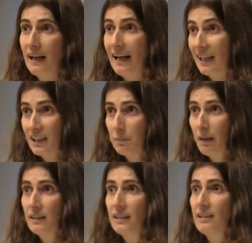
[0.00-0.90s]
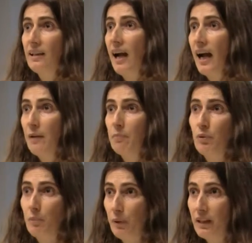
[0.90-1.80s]
unexpected high
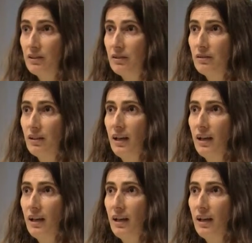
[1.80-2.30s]
pore pressure.